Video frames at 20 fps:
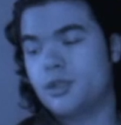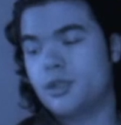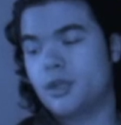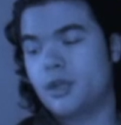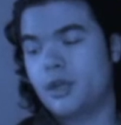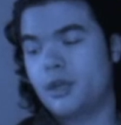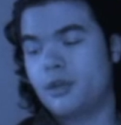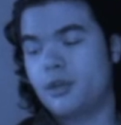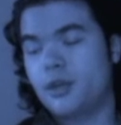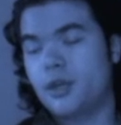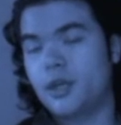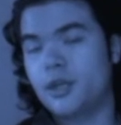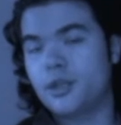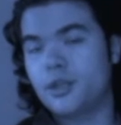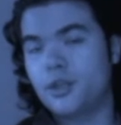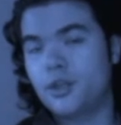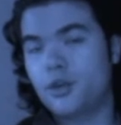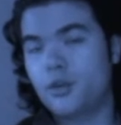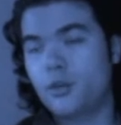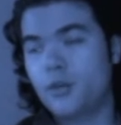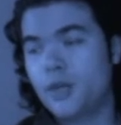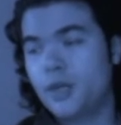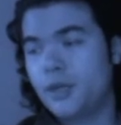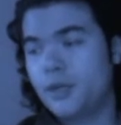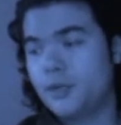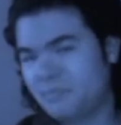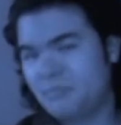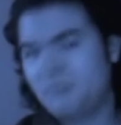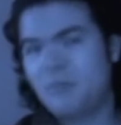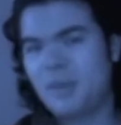and I thought, you know
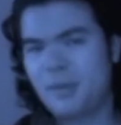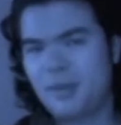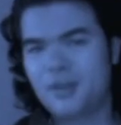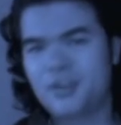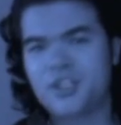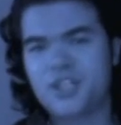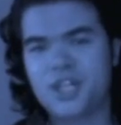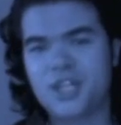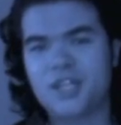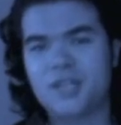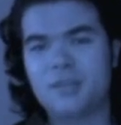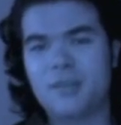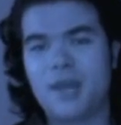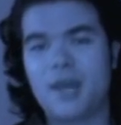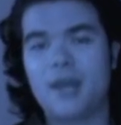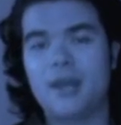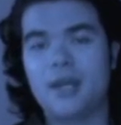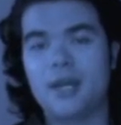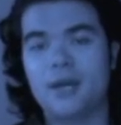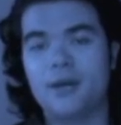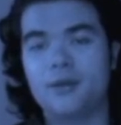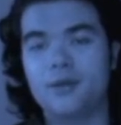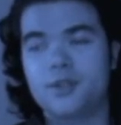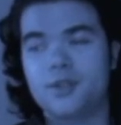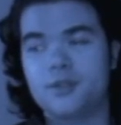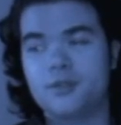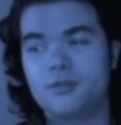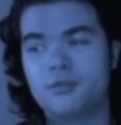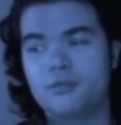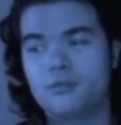what? Maybe I'll check the band out.
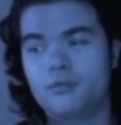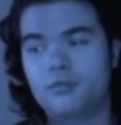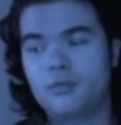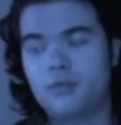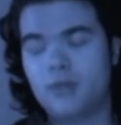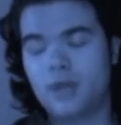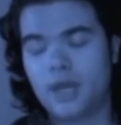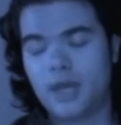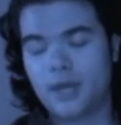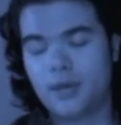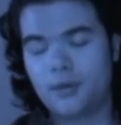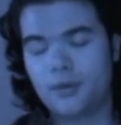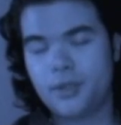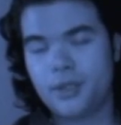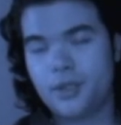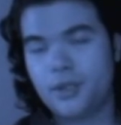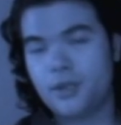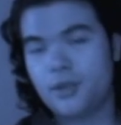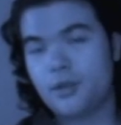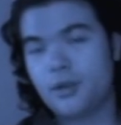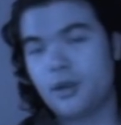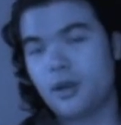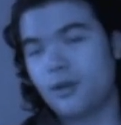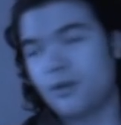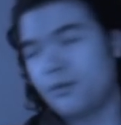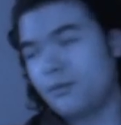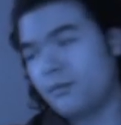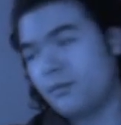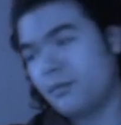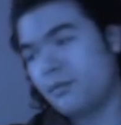I only
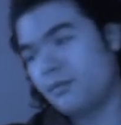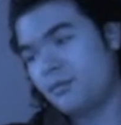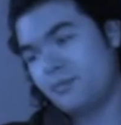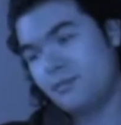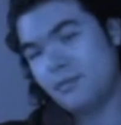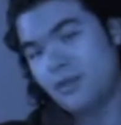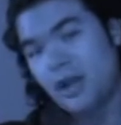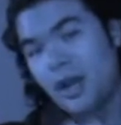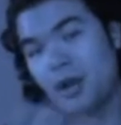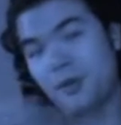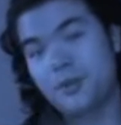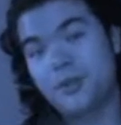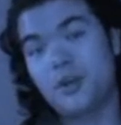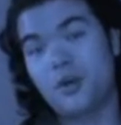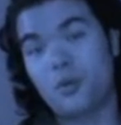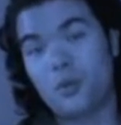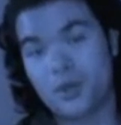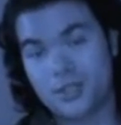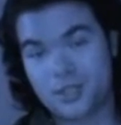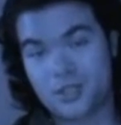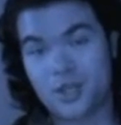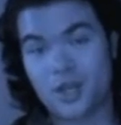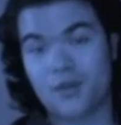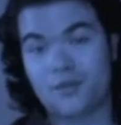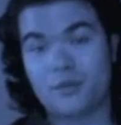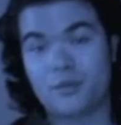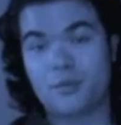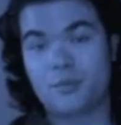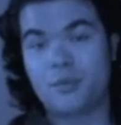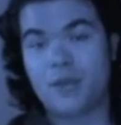know one song
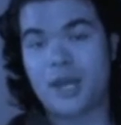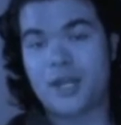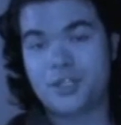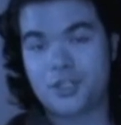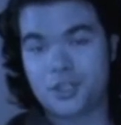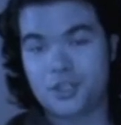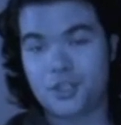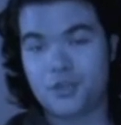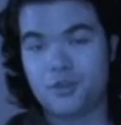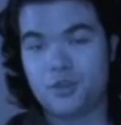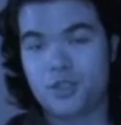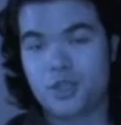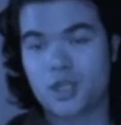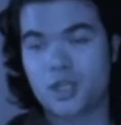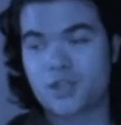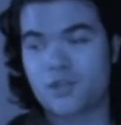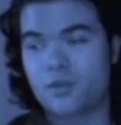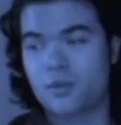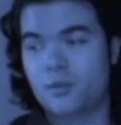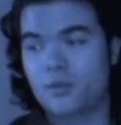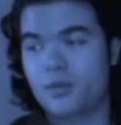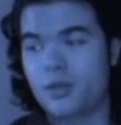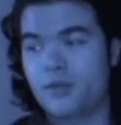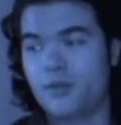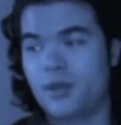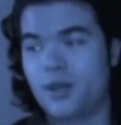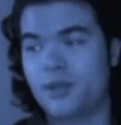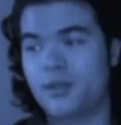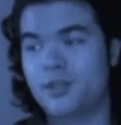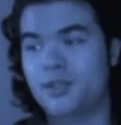actually two songs from The Pretty
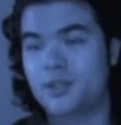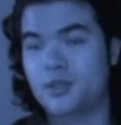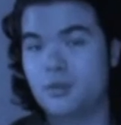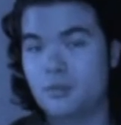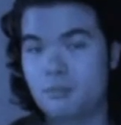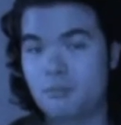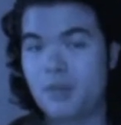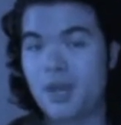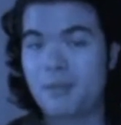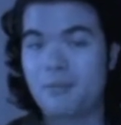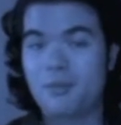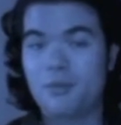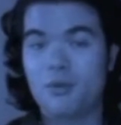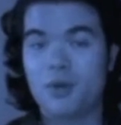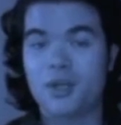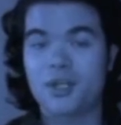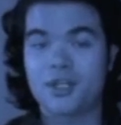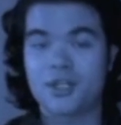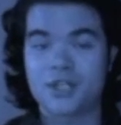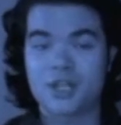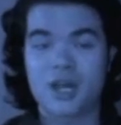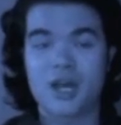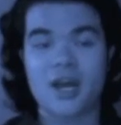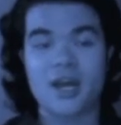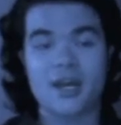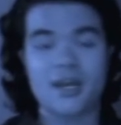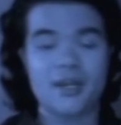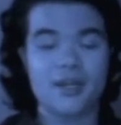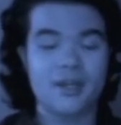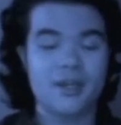Reckless. Make Me Wanna
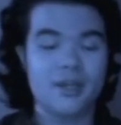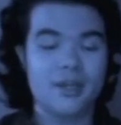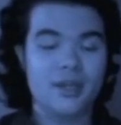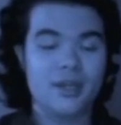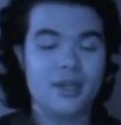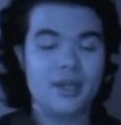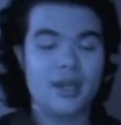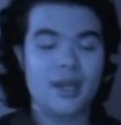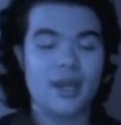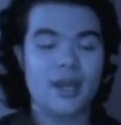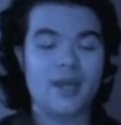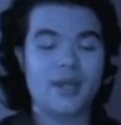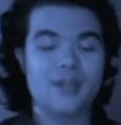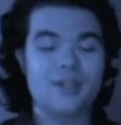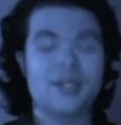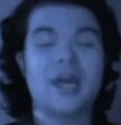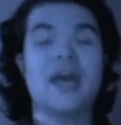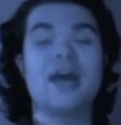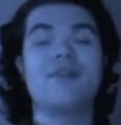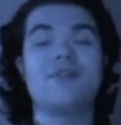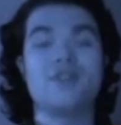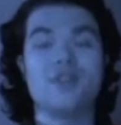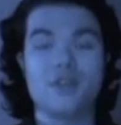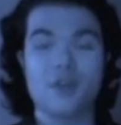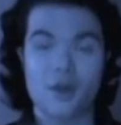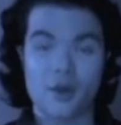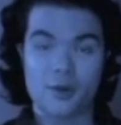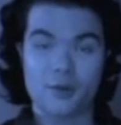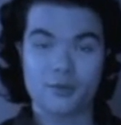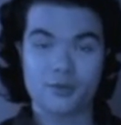Die and Heaven
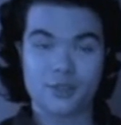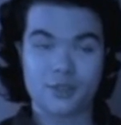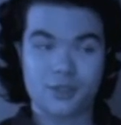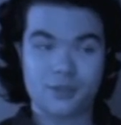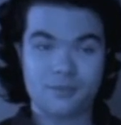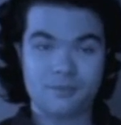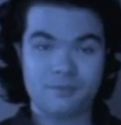Knows.